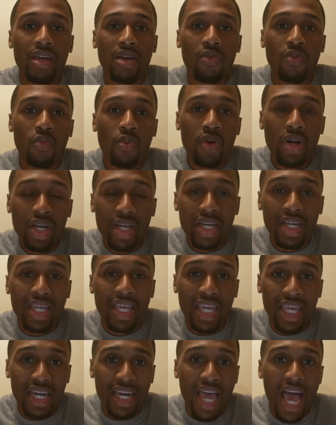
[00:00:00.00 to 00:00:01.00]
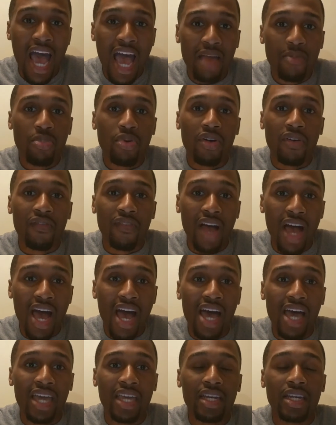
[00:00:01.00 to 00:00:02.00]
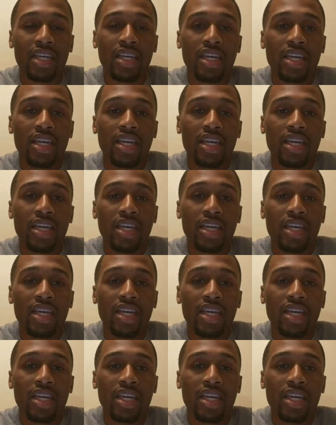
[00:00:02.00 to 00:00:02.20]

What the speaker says: What can I provide